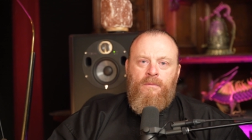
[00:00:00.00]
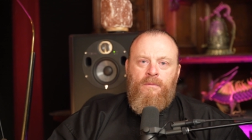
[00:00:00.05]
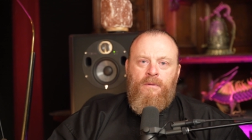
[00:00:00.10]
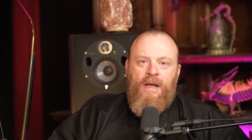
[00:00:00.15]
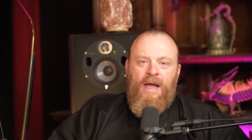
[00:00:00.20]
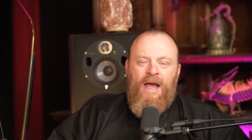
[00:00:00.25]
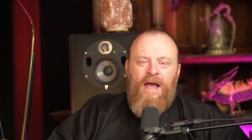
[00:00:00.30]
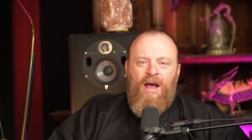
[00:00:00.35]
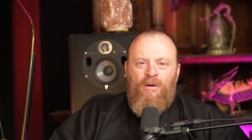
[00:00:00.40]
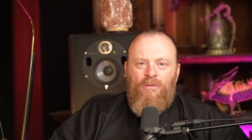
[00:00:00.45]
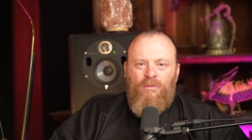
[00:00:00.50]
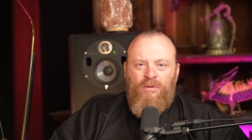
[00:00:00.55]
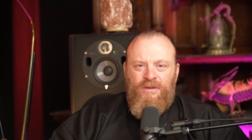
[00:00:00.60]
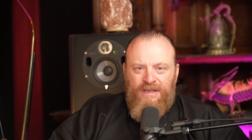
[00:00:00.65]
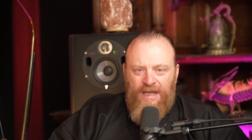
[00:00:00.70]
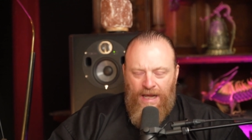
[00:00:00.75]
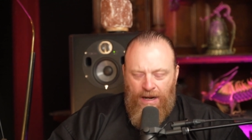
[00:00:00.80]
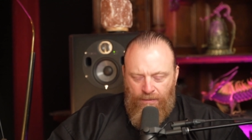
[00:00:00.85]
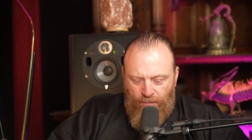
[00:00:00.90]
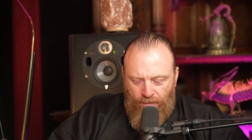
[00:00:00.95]
How was
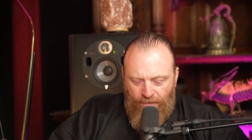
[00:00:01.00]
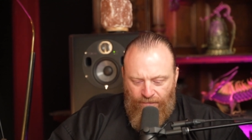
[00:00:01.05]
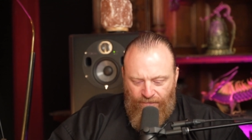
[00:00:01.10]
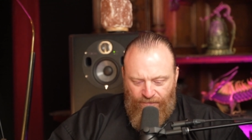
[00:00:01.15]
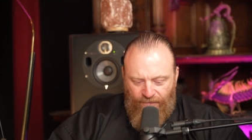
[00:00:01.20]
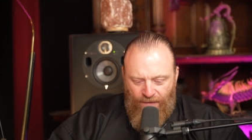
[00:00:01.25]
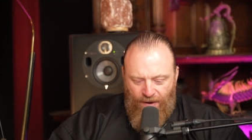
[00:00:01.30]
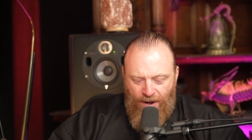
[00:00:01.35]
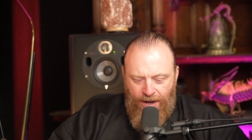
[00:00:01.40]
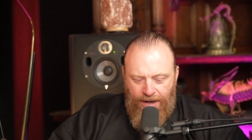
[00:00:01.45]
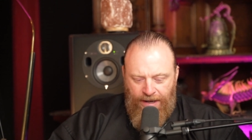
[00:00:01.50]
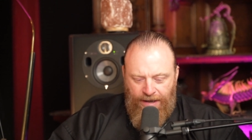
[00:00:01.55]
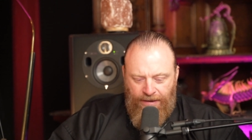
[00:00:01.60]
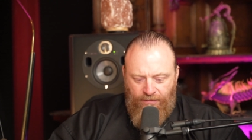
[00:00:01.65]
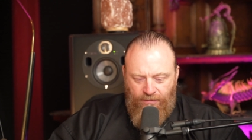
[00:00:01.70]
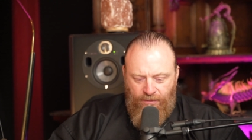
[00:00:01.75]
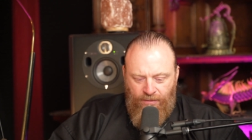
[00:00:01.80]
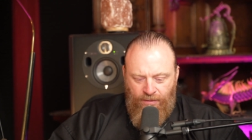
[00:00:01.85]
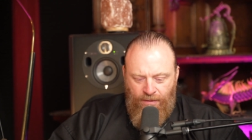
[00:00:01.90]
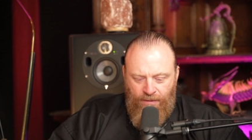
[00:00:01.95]
that
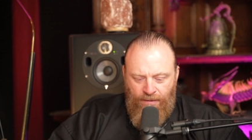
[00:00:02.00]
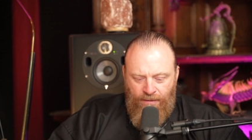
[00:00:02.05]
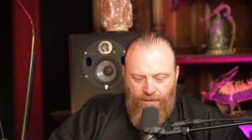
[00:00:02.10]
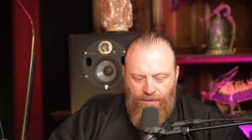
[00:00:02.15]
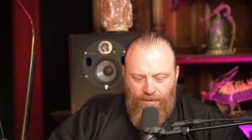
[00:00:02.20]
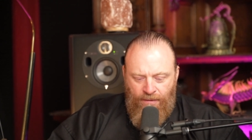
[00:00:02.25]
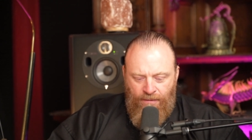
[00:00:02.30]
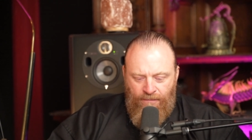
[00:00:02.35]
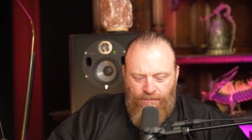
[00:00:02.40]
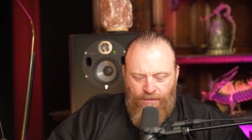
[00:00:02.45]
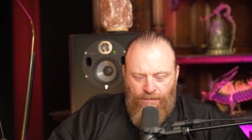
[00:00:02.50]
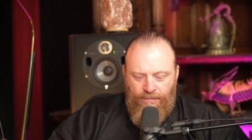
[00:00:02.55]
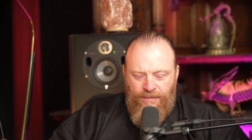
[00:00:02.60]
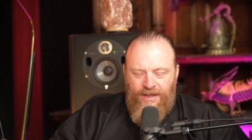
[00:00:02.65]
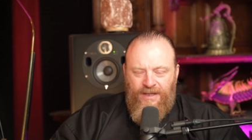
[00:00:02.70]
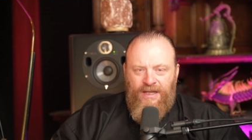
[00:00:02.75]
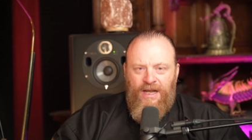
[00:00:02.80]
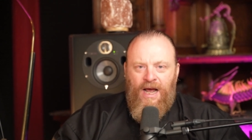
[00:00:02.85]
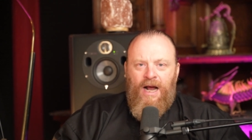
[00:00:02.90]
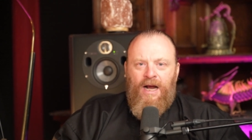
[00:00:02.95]
refined from the
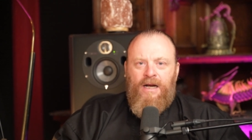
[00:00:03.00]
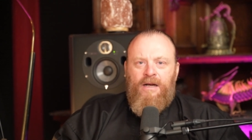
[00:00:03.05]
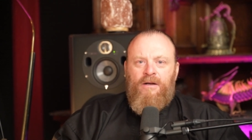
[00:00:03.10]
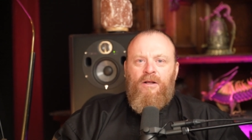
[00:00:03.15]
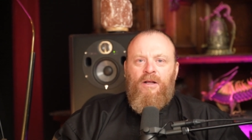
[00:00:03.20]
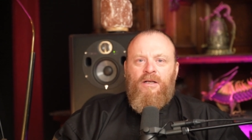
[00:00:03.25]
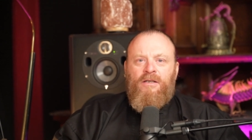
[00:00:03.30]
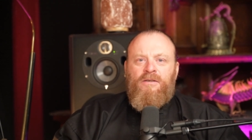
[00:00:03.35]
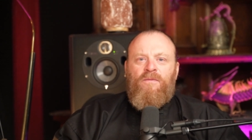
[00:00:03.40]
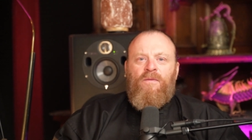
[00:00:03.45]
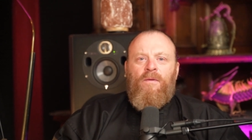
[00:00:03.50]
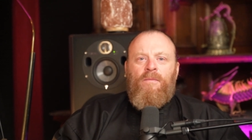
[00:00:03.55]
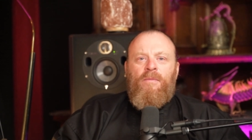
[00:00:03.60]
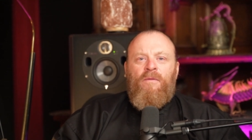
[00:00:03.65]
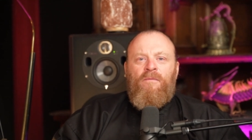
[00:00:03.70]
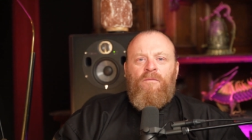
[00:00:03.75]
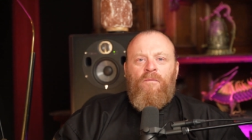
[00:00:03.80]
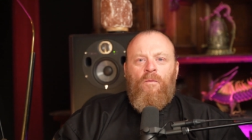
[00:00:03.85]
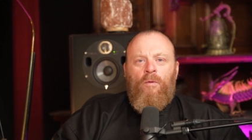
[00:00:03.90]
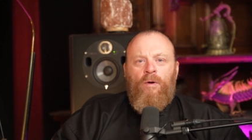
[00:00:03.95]
darkness, from
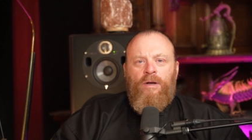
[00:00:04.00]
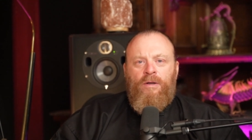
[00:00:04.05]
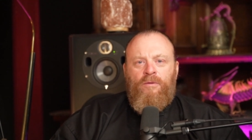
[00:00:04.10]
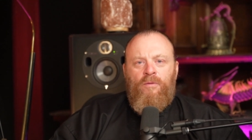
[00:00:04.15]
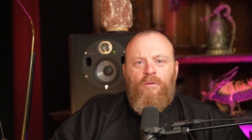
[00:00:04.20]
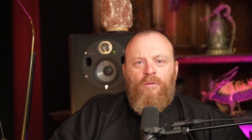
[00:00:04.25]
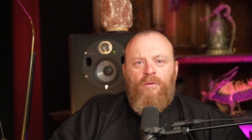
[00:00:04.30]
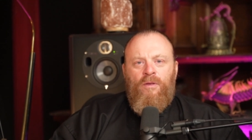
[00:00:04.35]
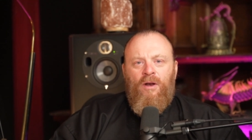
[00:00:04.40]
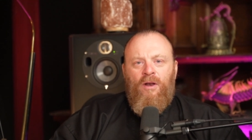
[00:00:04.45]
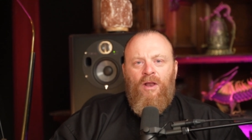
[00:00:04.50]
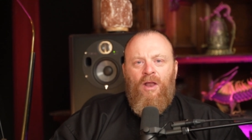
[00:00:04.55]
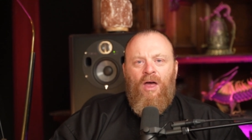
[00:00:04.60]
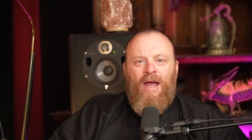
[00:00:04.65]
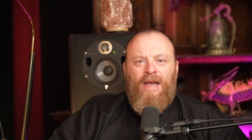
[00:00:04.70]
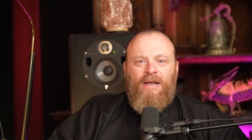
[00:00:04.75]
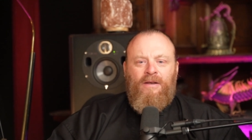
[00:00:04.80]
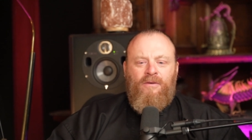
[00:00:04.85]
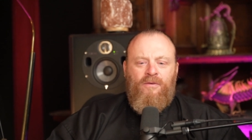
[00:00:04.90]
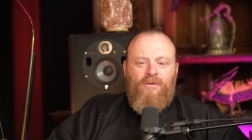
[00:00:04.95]
the void to the
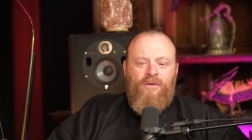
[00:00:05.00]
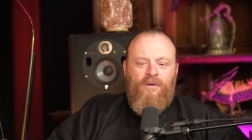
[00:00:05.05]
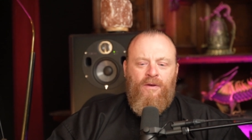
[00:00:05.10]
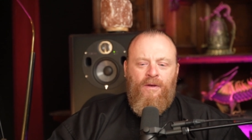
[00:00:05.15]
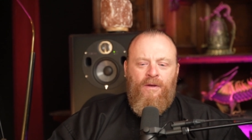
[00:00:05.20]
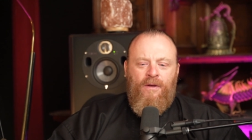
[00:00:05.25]
light,